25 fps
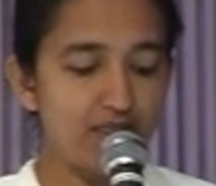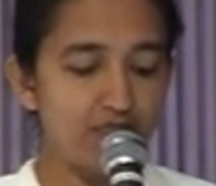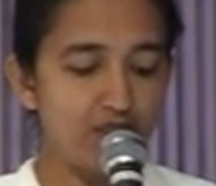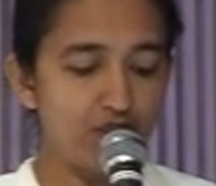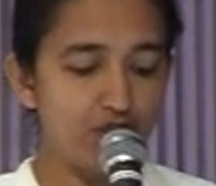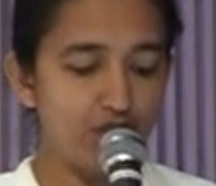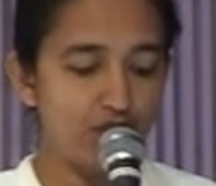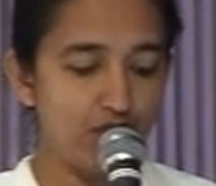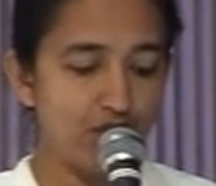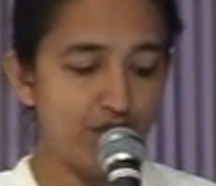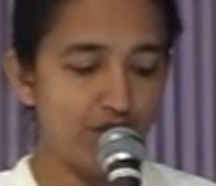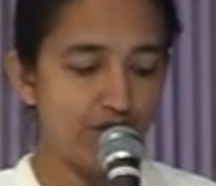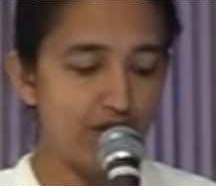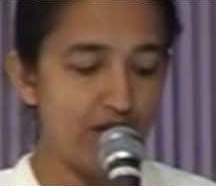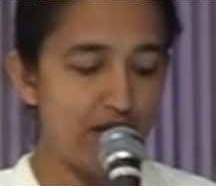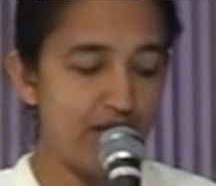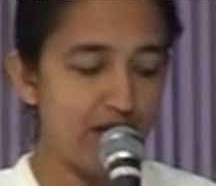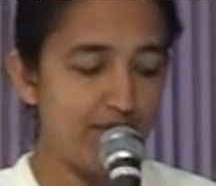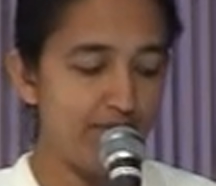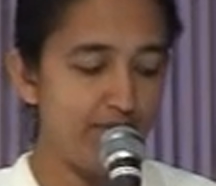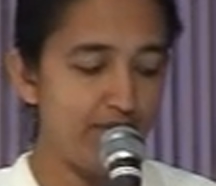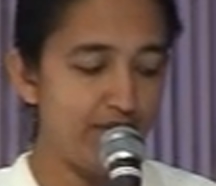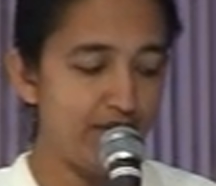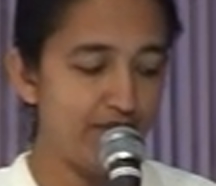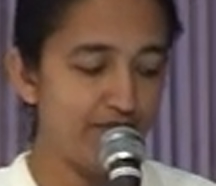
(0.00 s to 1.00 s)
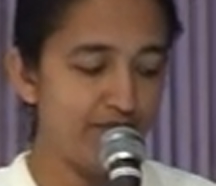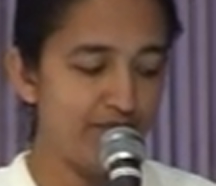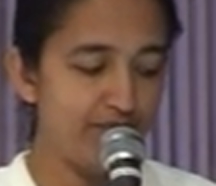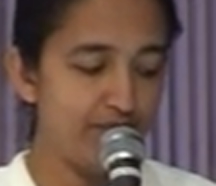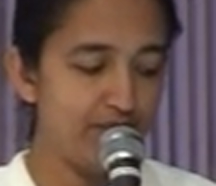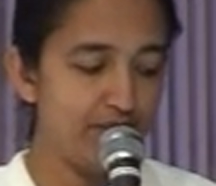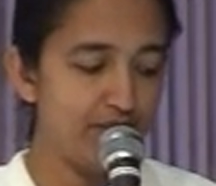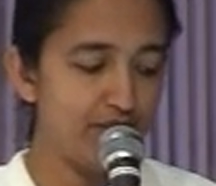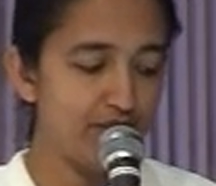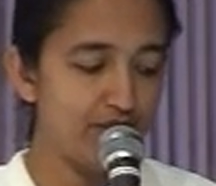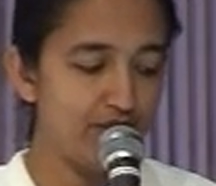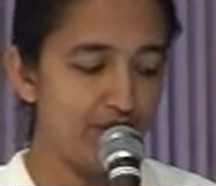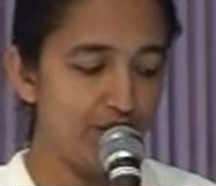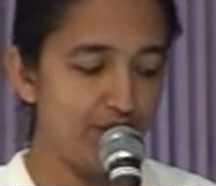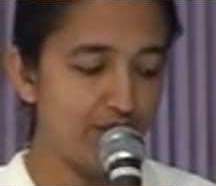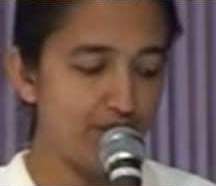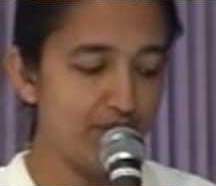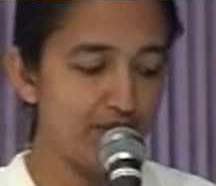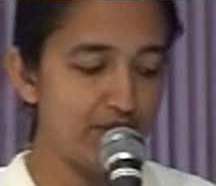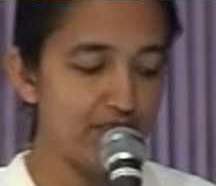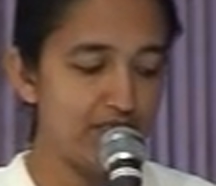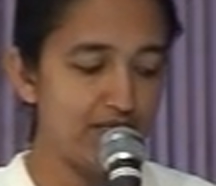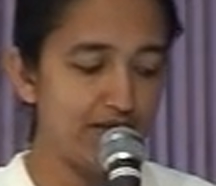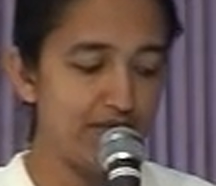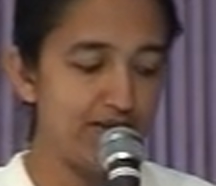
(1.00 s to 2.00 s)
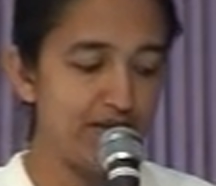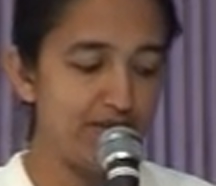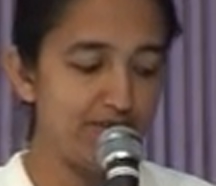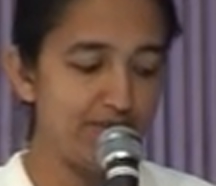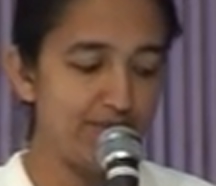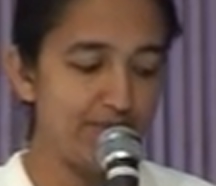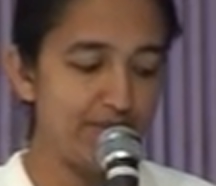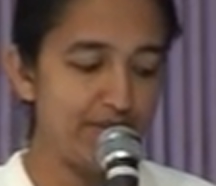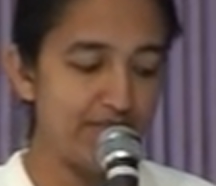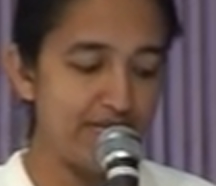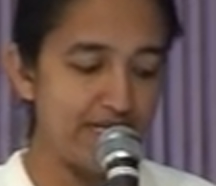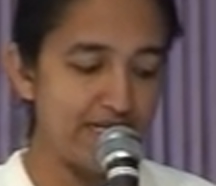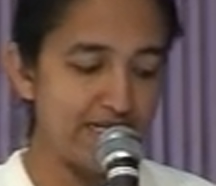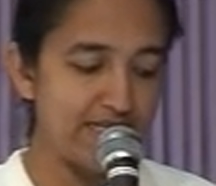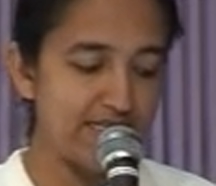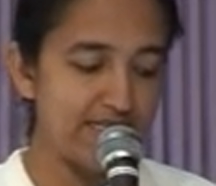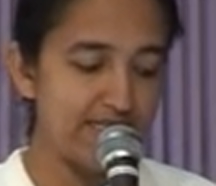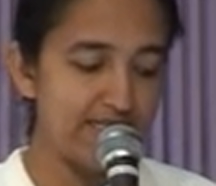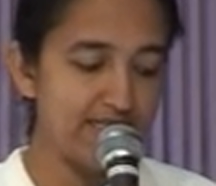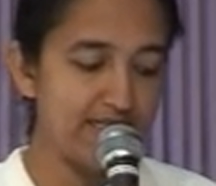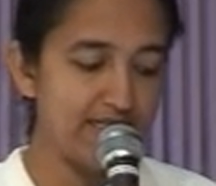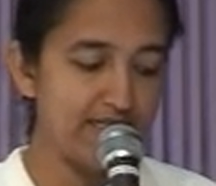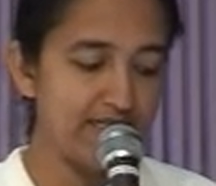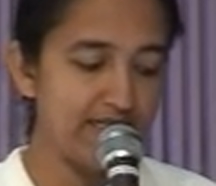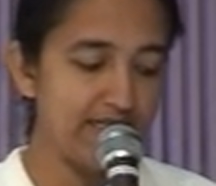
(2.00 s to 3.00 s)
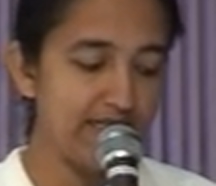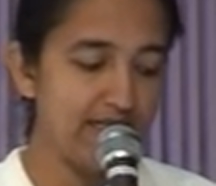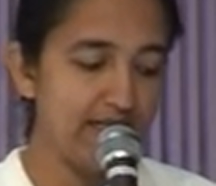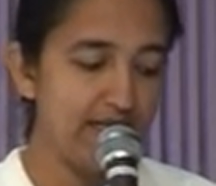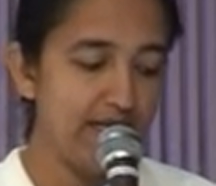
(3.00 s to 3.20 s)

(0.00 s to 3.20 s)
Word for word: children upliftment, youth development, etc.